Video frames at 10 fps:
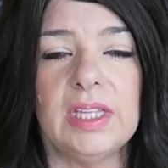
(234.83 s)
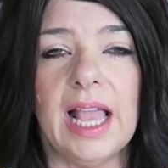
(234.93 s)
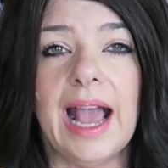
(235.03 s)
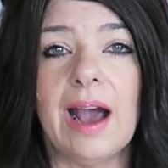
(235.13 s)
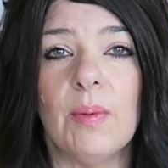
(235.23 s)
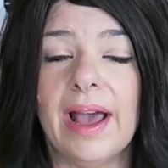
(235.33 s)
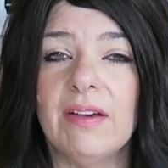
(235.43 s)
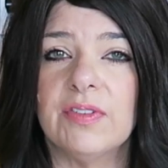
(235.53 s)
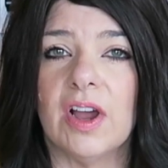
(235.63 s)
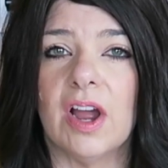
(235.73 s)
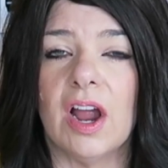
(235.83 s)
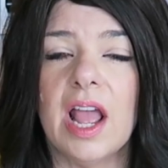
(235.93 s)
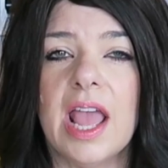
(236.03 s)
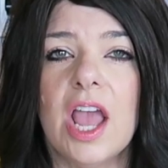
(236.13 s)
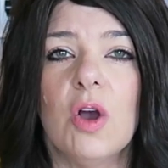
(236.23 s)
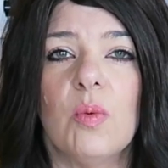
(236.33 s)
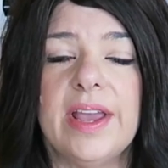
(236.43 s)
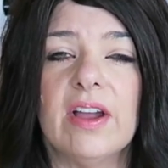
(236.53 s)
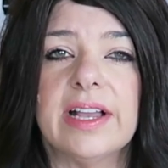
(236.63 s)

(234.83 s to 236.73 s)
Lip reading: However, we are